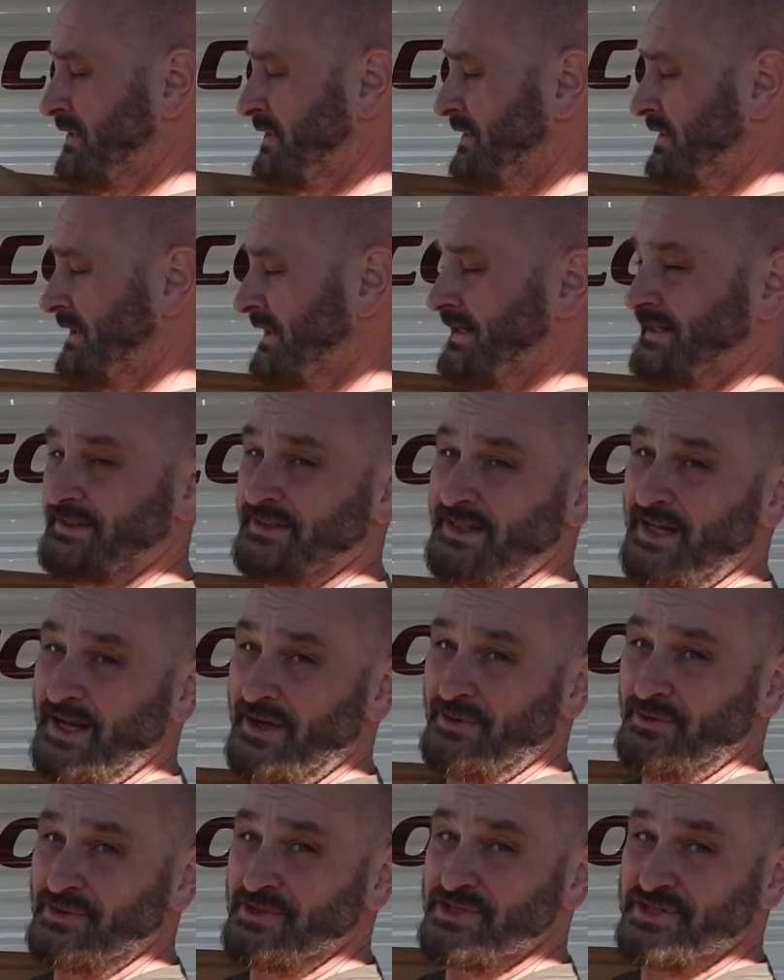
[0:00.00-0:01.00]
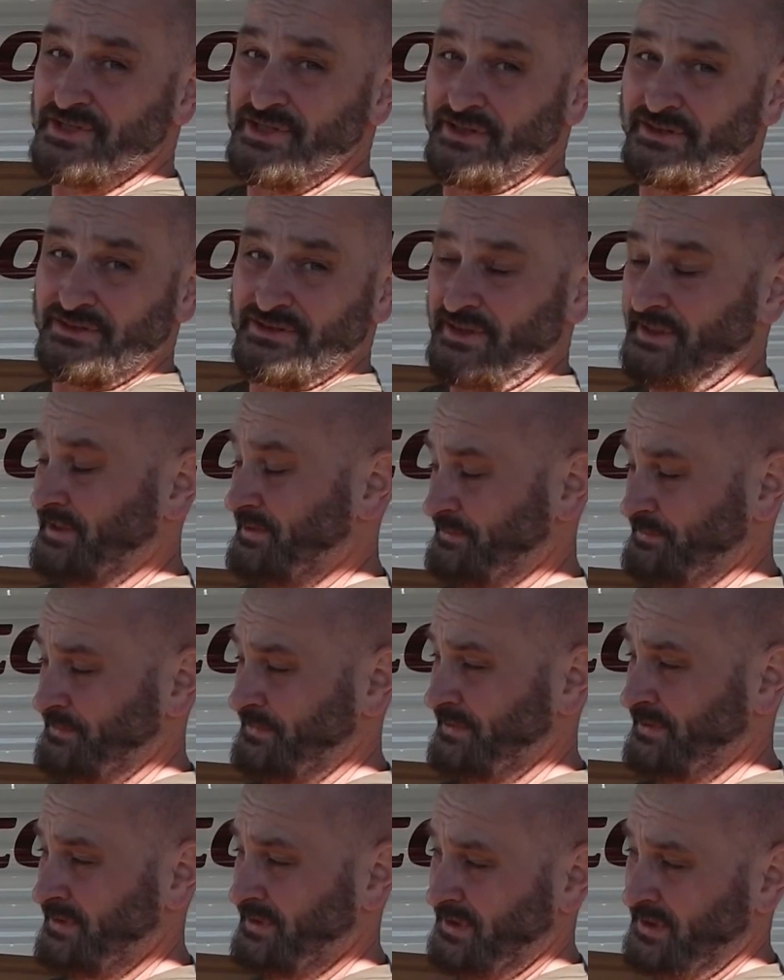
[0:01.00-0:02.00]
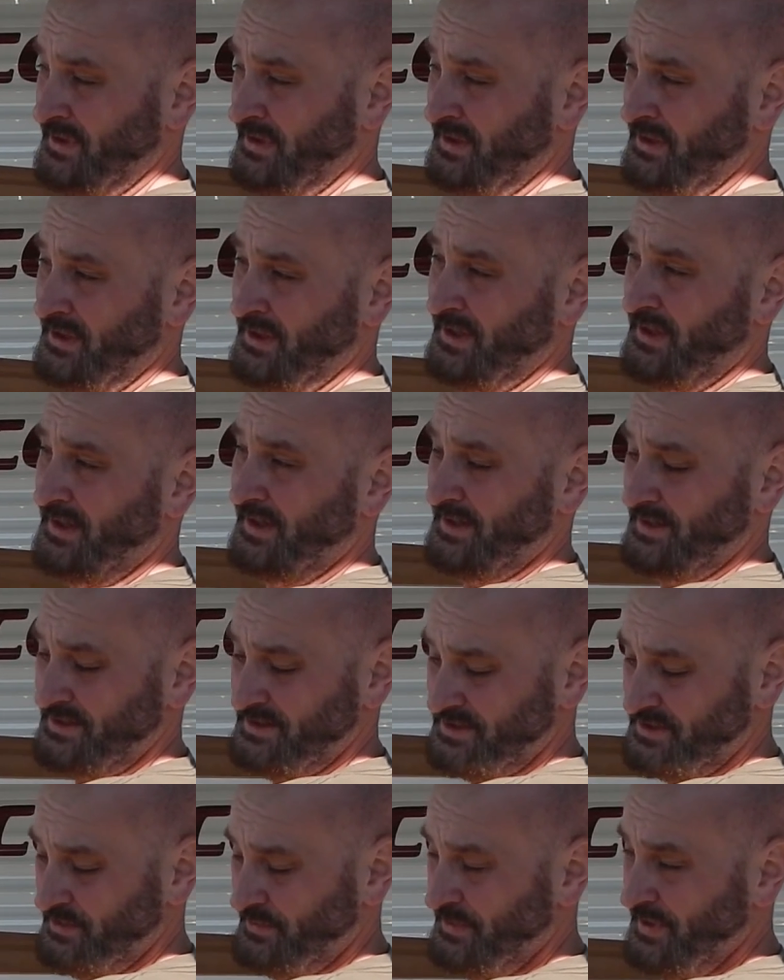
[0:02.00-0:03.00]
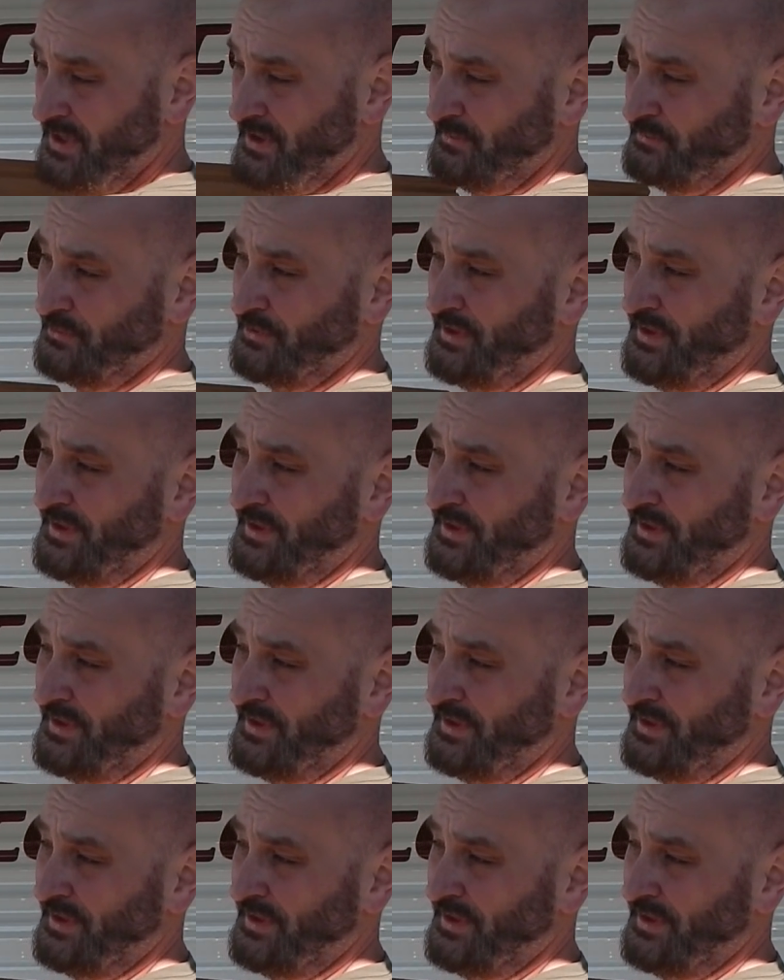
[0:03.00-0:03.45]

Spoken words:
and countersunk them. And so now I'm going to